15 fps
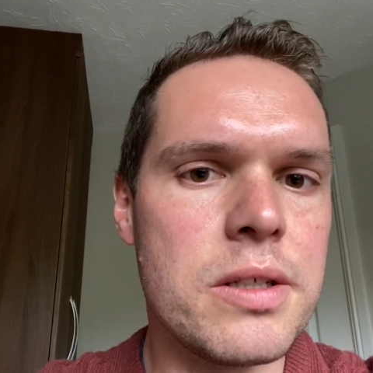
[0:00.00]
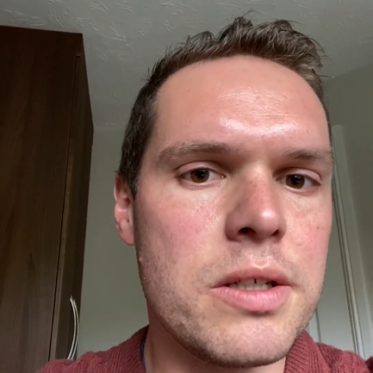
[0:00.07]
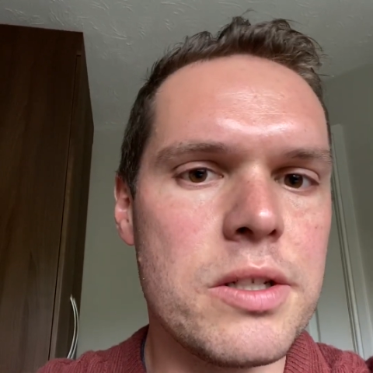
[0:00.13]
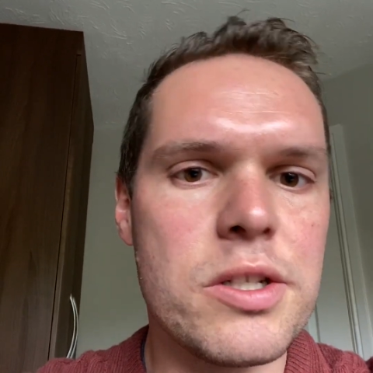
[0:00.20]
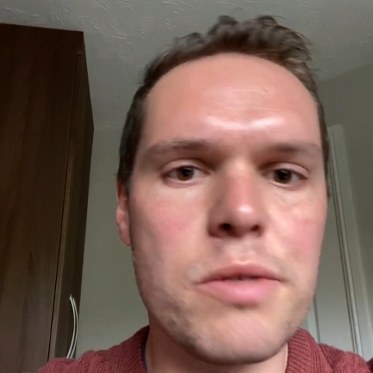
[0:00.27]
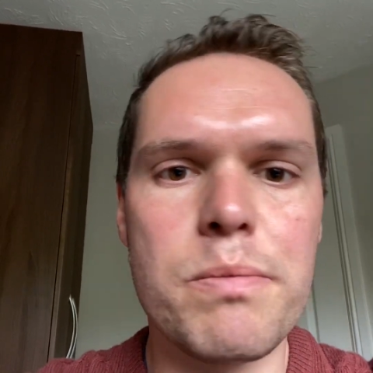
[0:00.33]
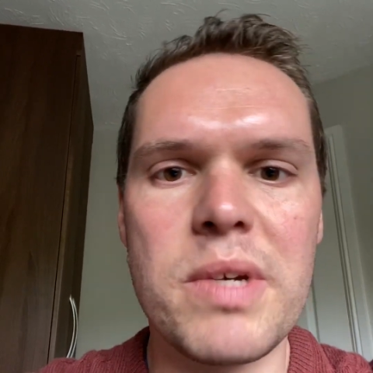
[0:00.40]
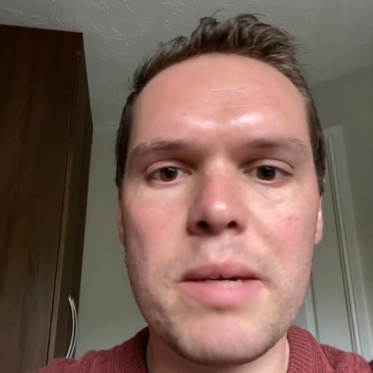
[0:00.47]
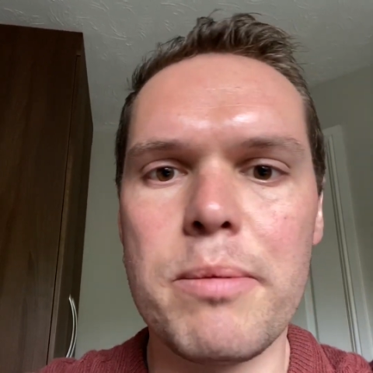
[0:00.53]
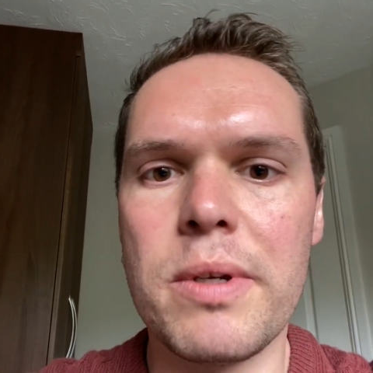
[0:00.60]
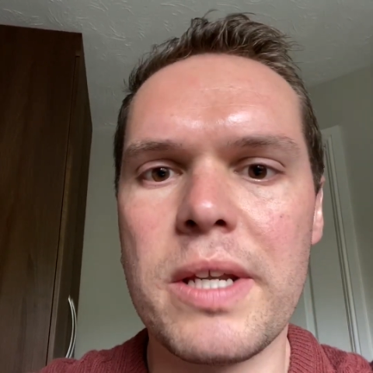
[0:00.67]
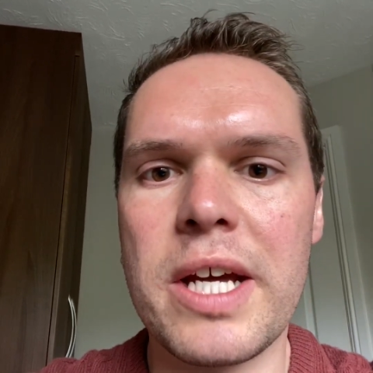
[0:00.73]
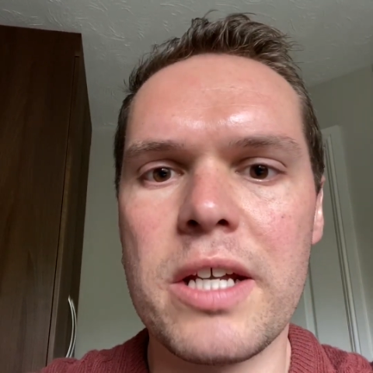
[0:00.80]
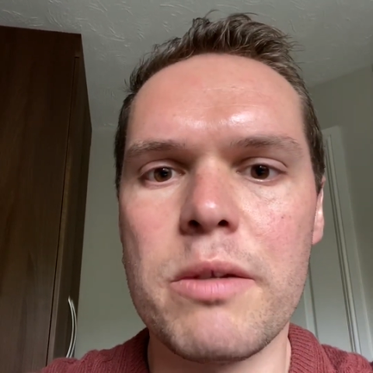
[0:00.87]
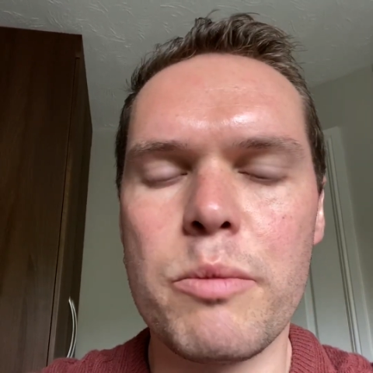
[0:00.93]
Some people
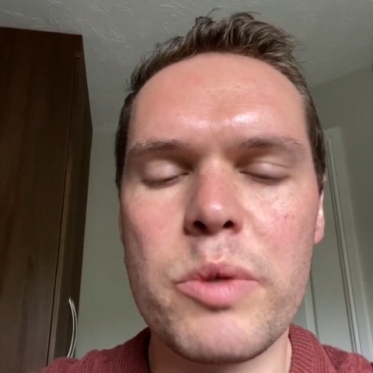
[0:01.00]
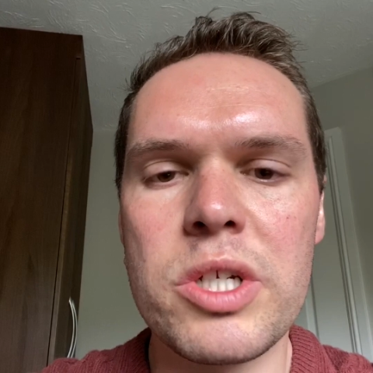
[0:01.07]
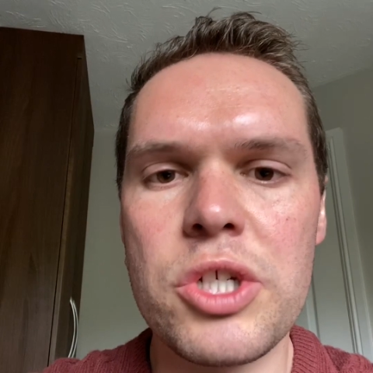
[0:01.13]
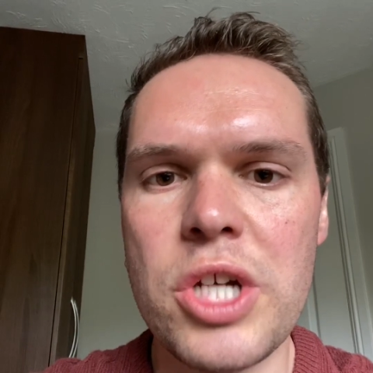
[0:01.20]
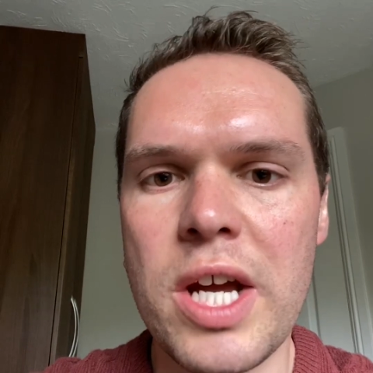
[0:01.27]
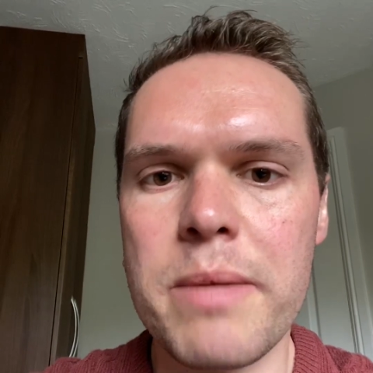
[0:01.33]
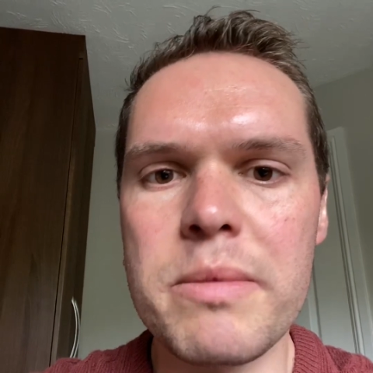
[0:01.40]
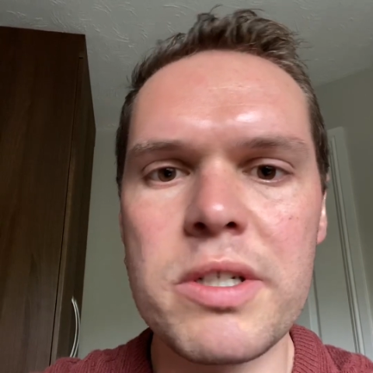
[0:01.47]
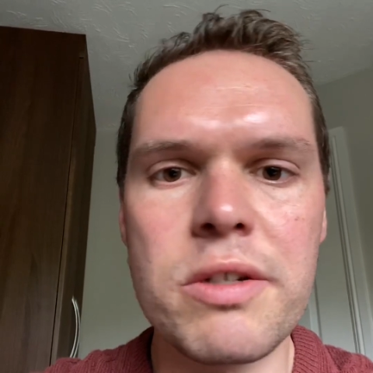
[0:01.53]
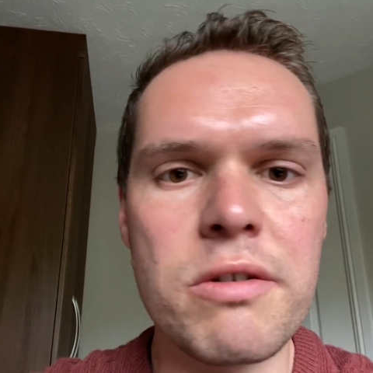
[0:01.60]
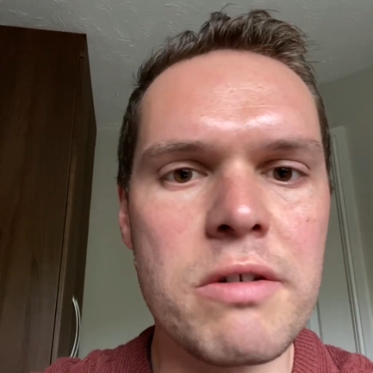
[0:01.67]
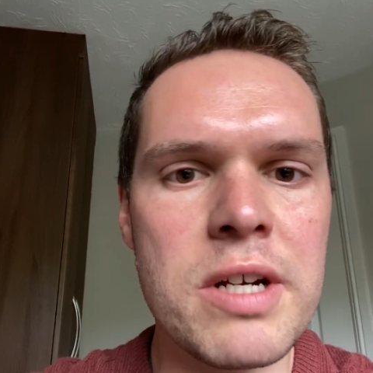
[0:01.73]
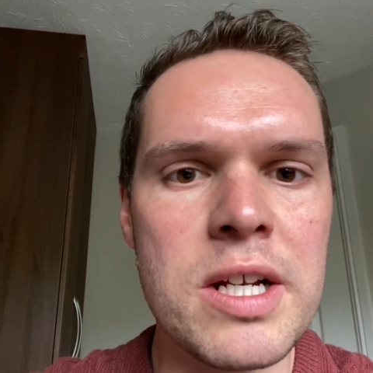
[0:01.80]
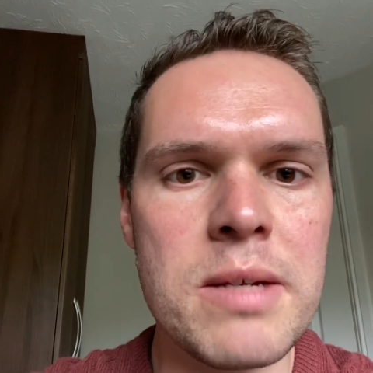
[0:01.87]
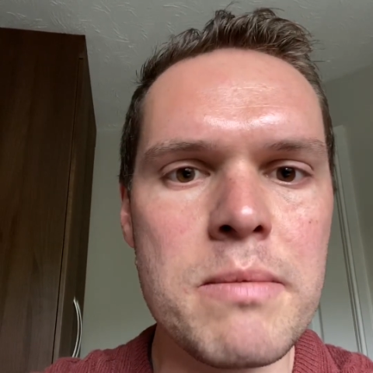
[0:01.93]
like them with jam and
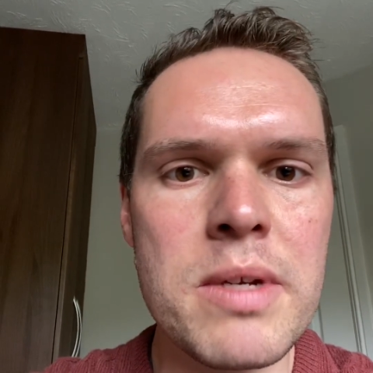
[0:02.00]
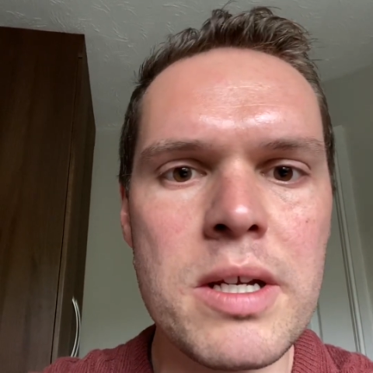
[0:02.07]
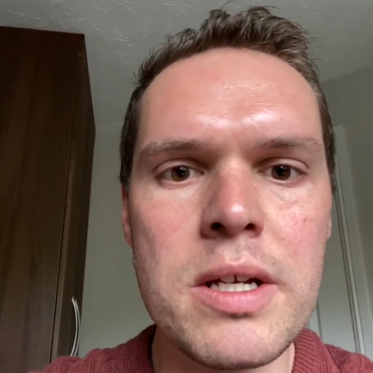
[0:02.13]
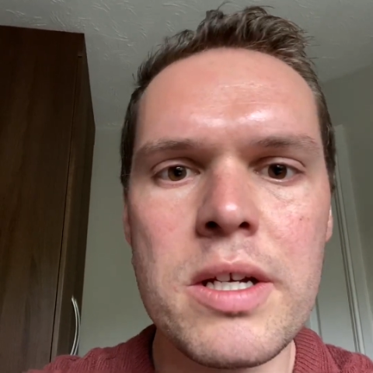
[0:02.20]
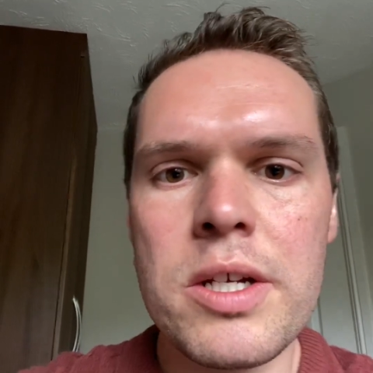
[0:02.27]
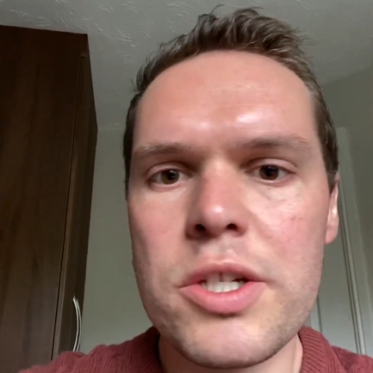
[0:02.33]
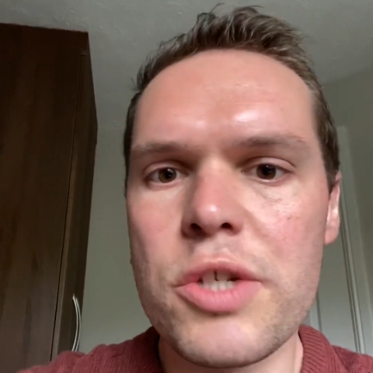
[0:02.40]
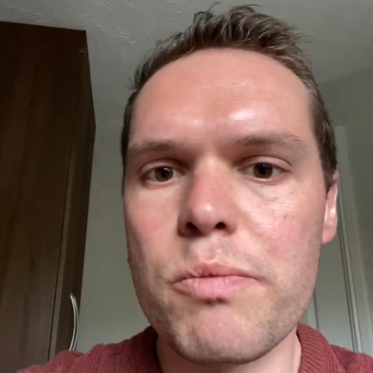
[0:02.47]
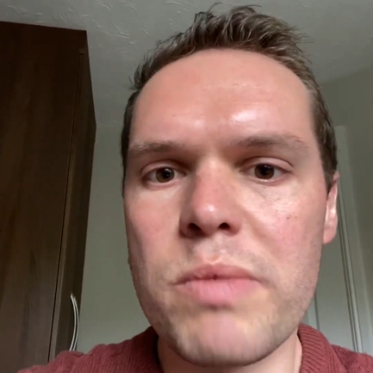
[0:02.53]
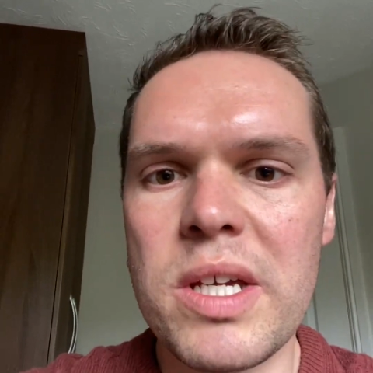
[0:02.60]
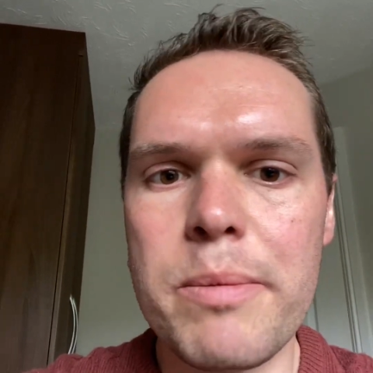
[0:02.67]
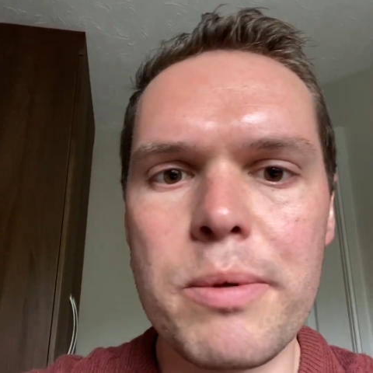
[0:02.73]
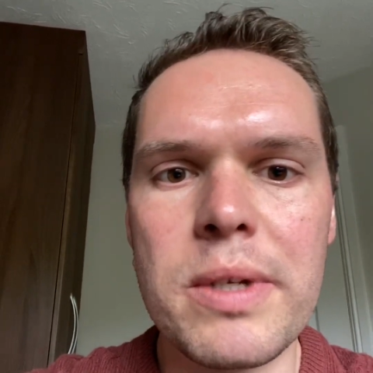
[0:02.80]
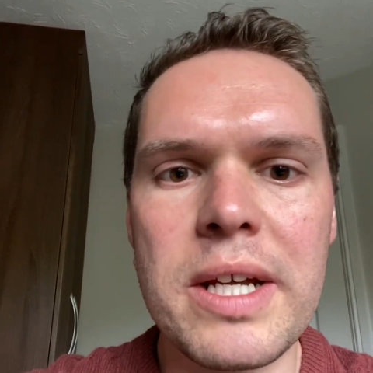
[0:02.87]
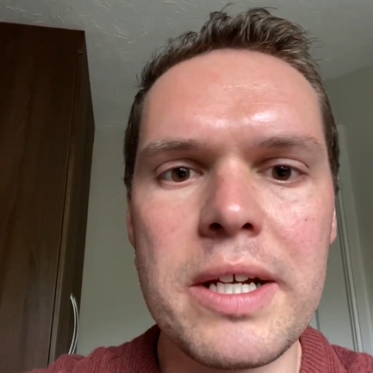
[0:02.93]
cream. Some
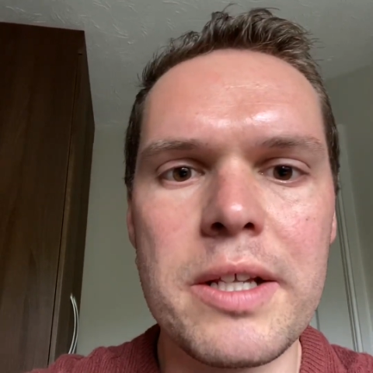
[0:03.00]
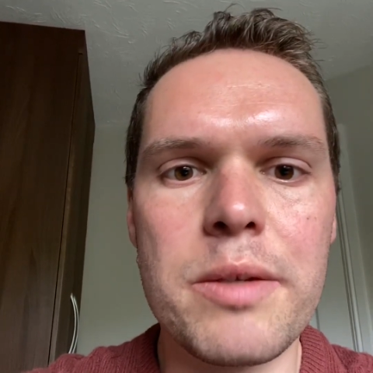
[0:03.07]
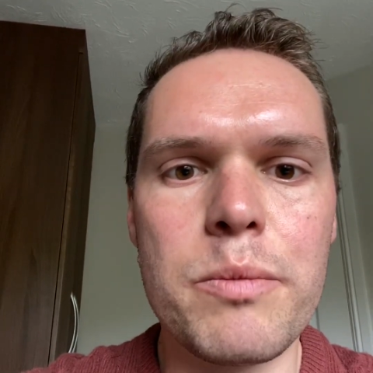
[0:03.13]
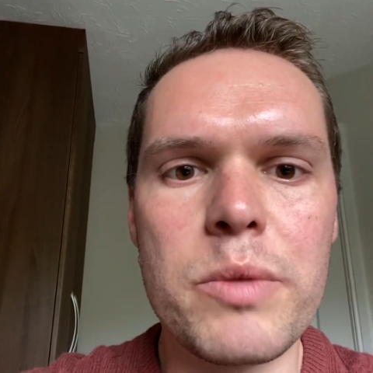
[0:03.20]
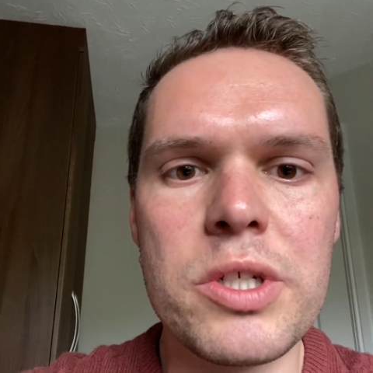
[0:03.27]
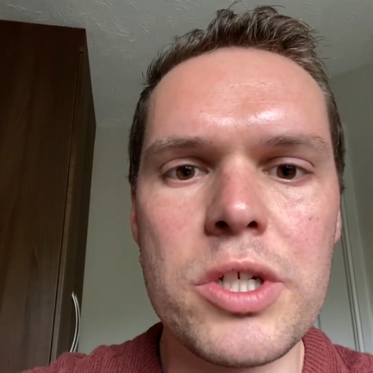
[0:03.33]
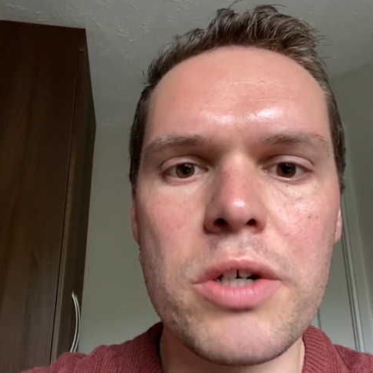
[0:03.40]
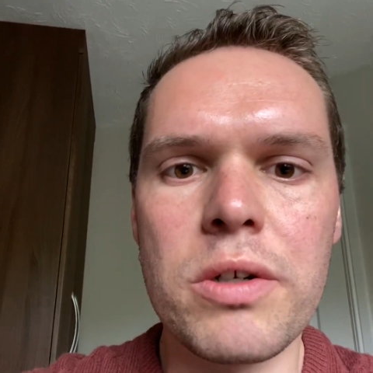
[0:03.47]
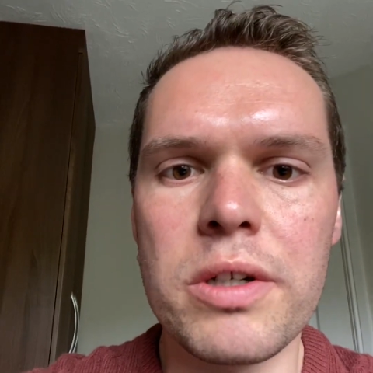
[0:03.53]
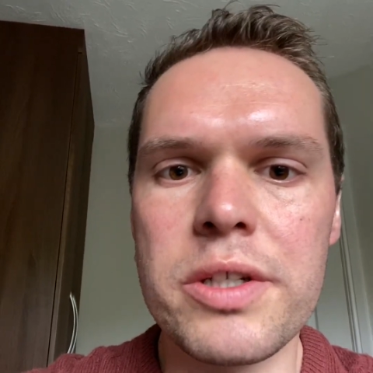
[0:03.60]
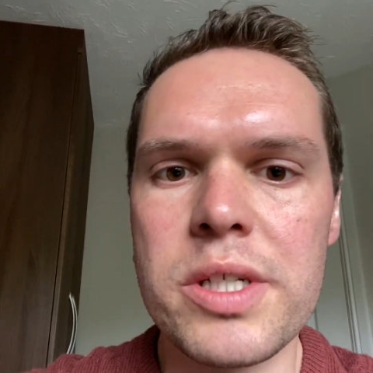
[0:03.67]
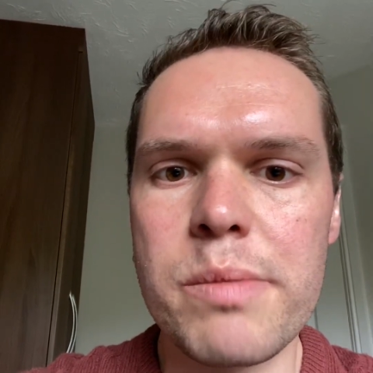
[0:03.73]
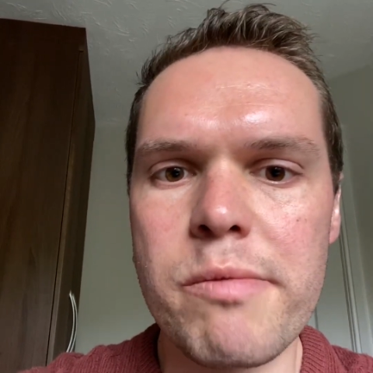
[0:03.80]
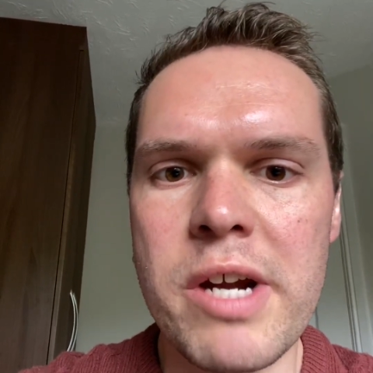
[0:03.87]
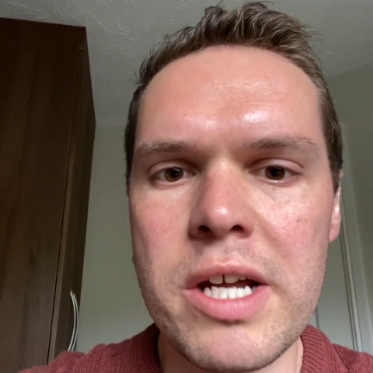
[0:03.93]
people like them with chocolate
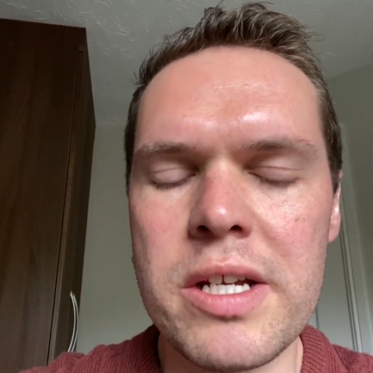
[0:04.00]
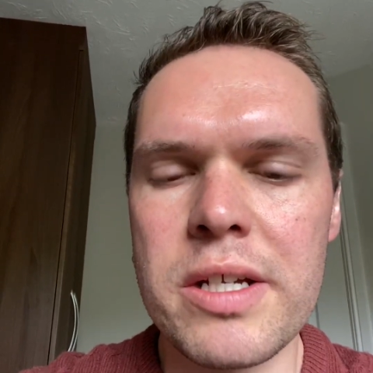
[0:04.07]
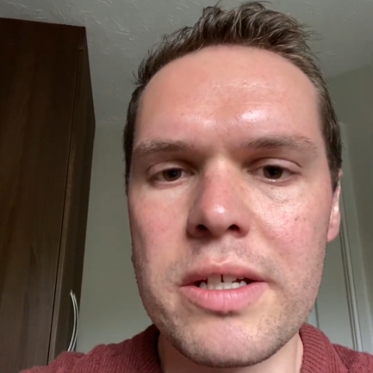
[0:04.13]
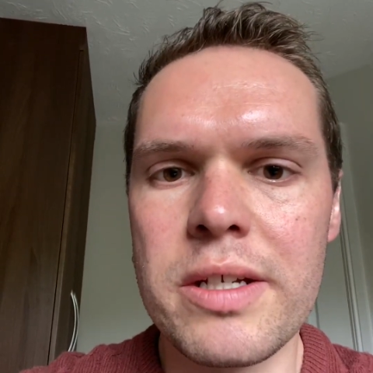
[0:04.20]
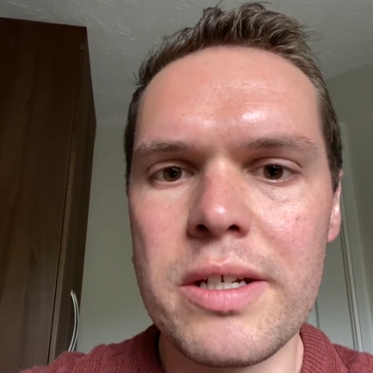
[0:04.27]
spread.